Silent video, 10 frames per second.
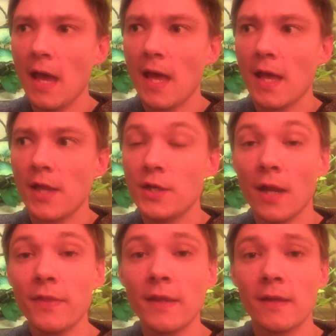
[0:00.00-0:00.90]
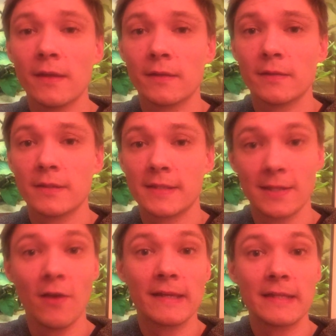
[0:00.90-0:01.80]
Another
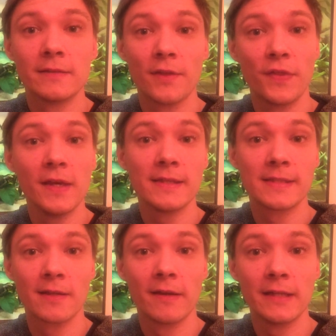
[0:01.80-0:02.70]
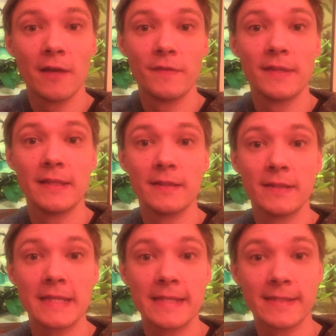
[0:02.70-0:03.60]
sign, the third sign, other
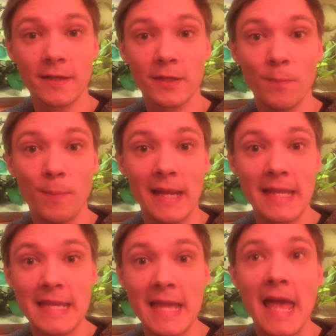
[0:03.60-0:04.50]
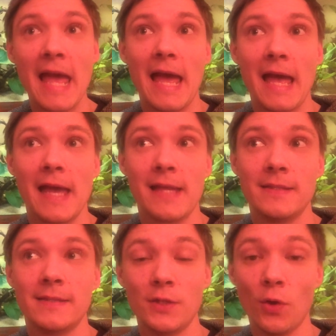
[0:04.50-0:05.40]
than the sunken belly
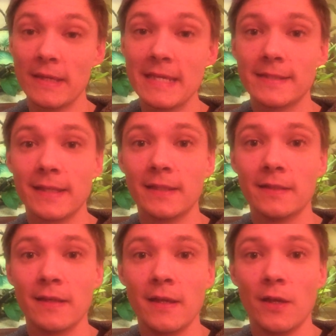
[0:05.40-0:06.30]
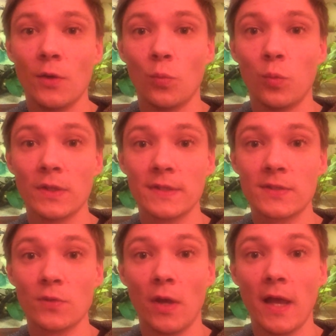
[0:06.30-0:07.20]
and not eating,
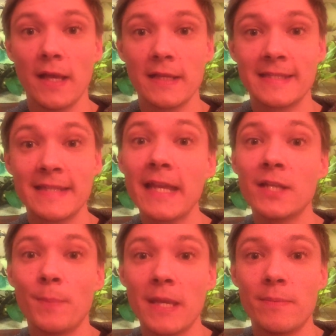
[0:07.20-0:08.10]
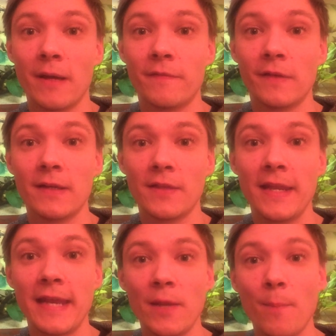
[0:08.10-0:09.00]
was a second pea puffer
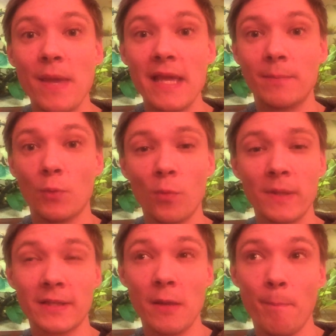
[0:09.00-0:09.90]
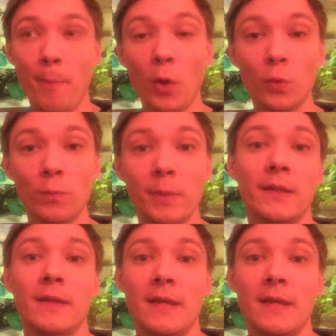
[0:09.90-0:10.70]
then had a big, almost like bulb